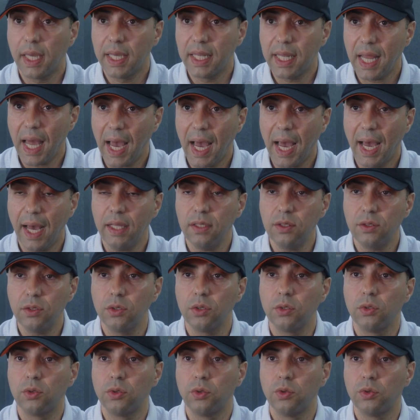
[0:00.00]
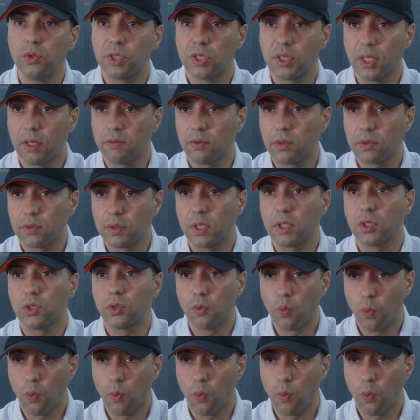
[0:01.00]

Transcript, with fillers: It had to do several things.